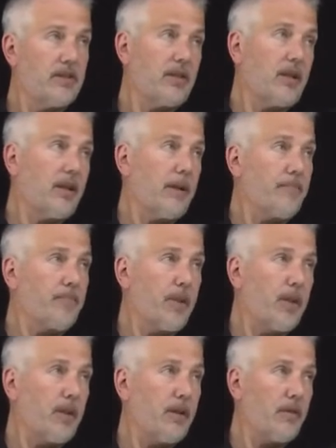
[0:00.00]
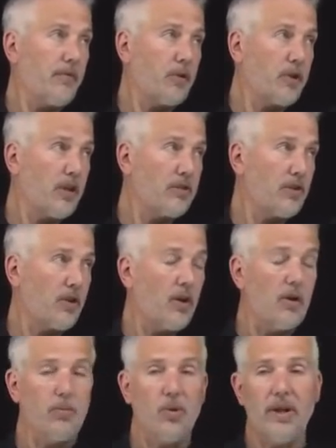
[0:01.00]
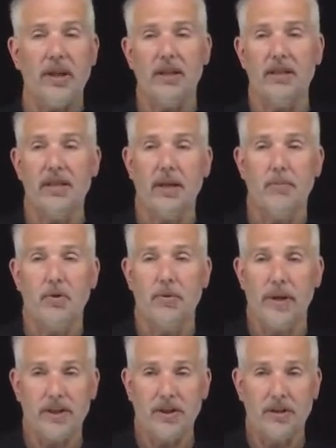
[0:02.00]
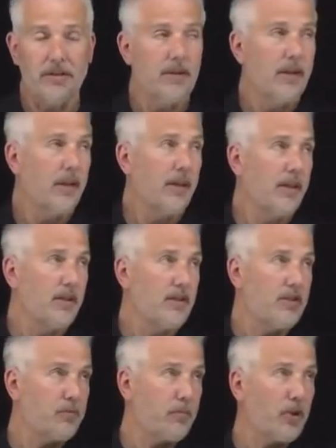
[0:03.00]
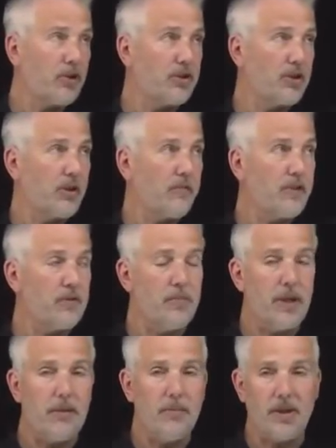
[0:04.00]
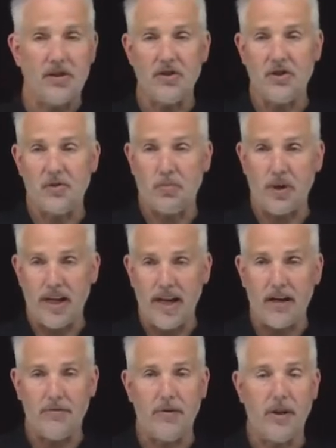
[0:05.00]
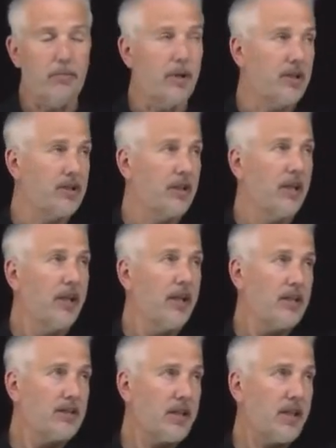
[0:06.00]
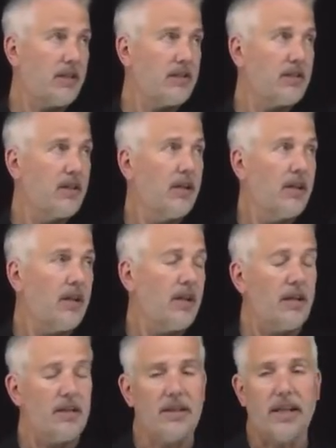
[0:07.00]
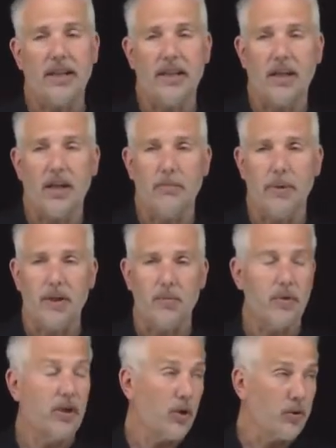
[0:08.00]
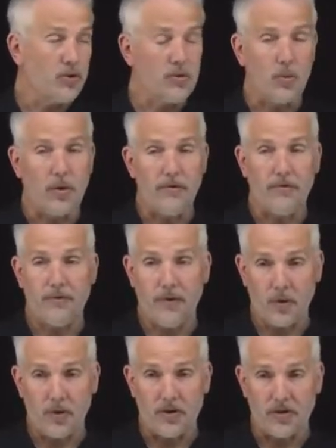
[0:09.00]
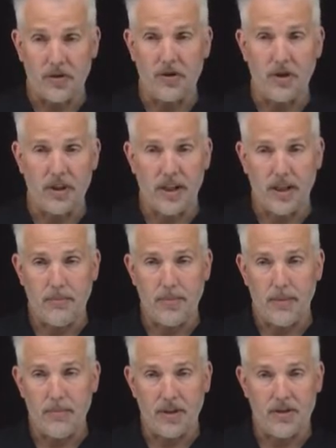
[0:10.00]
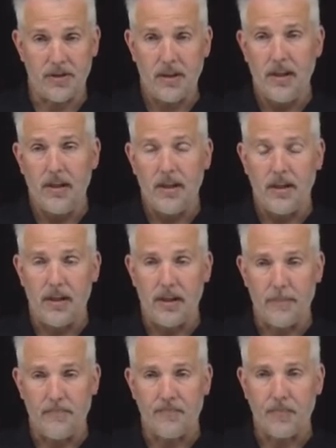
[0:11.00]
um, the, the photons are all pointing in the same direction. The dispersion of this beam, it doesn't spread out very much. It stays uh, tightly collimated. We don't use the word focus because you can take a beam that's um,